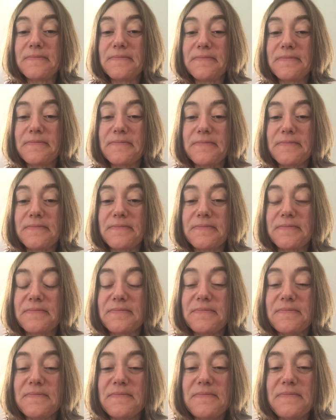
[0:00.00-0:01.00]

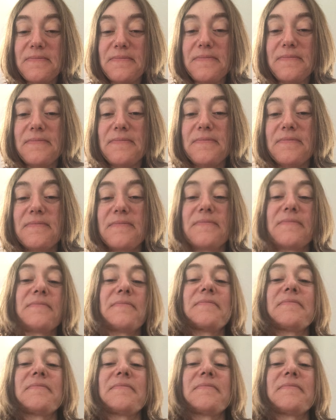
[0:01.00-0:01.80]
Nothing is said.